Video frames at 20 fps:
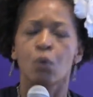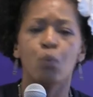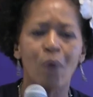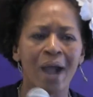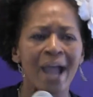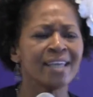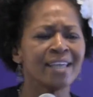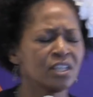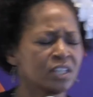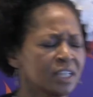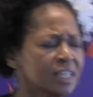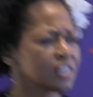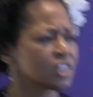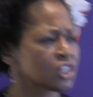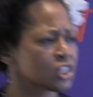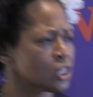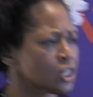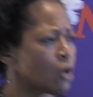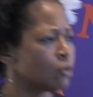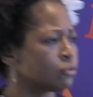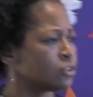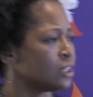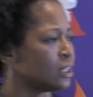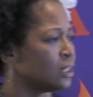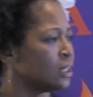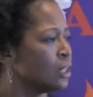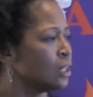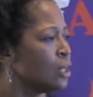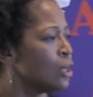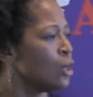Why are you getting salty?
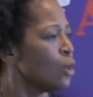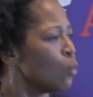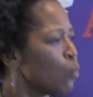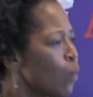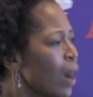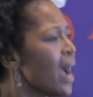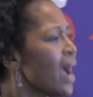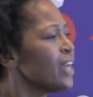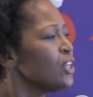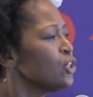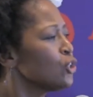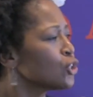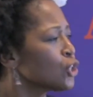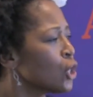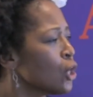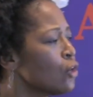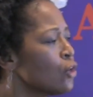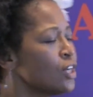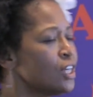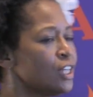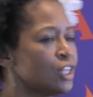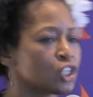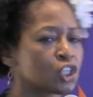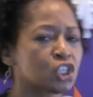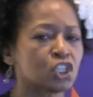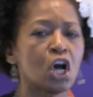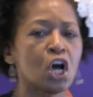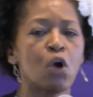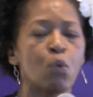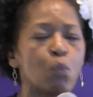Why are you turning the
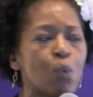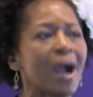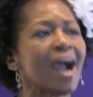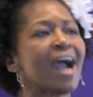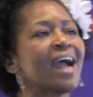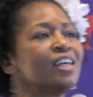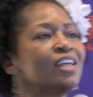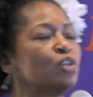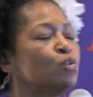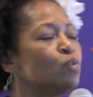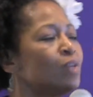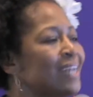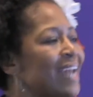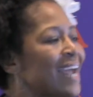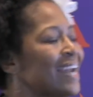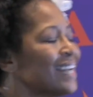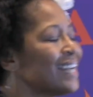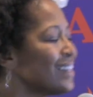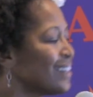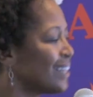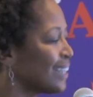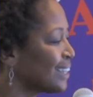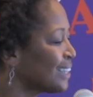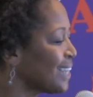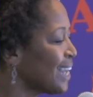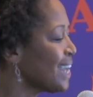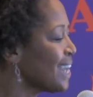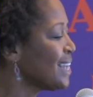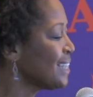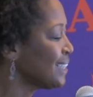salt? Why are you letting the
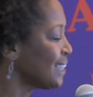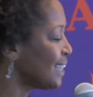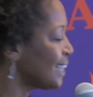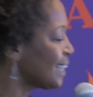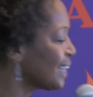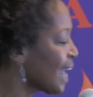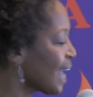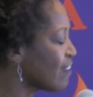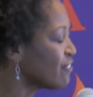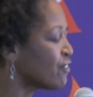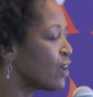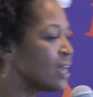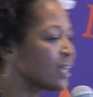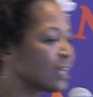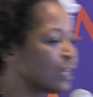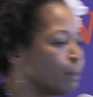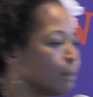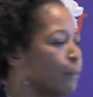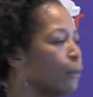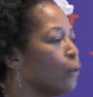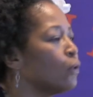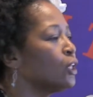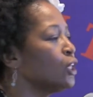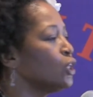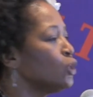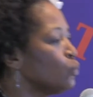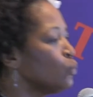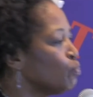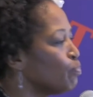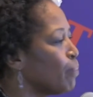things in life keep
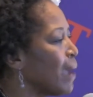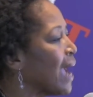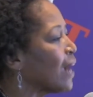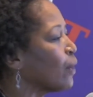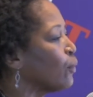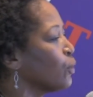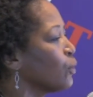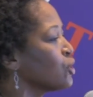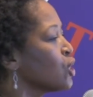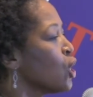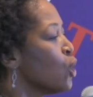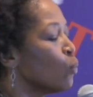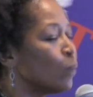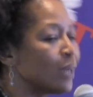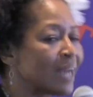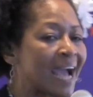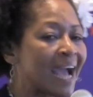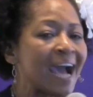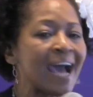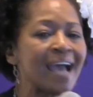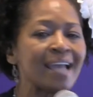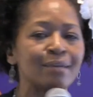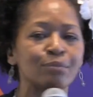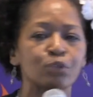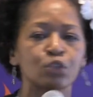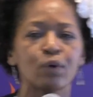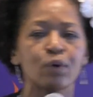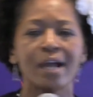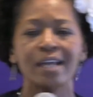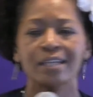pulling you backwards when I
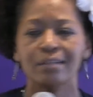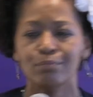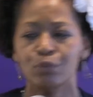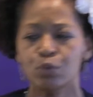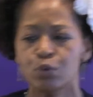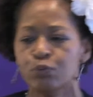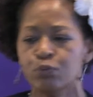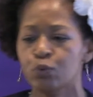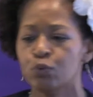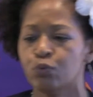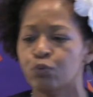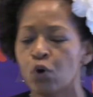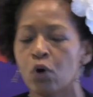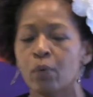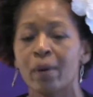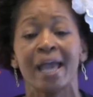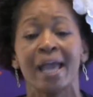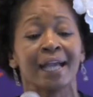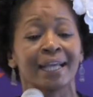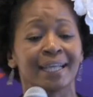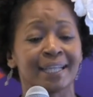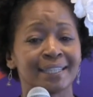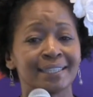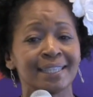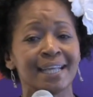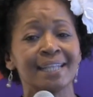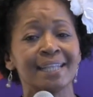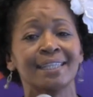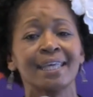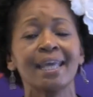am trying to move you forward?
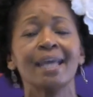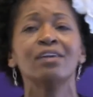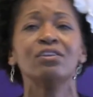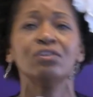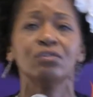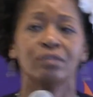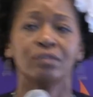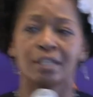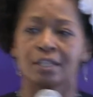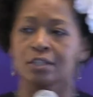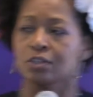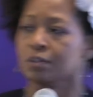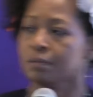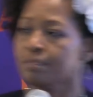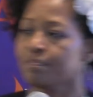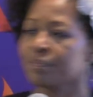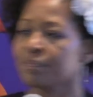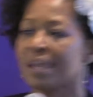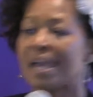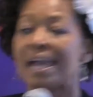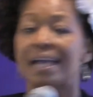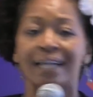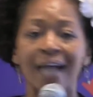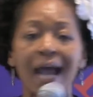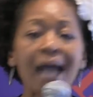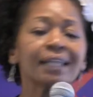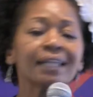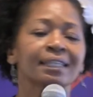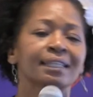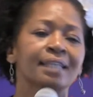Because I tell you this,
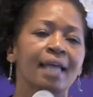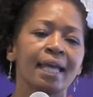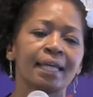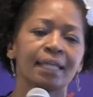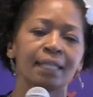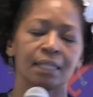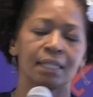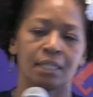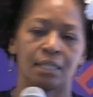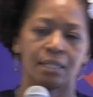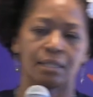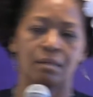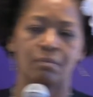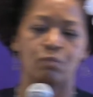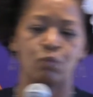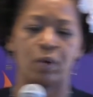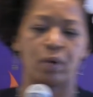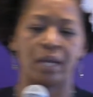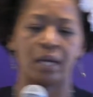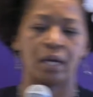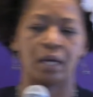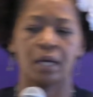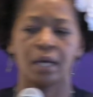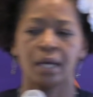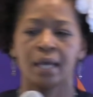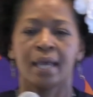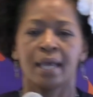God is taking us somewhere.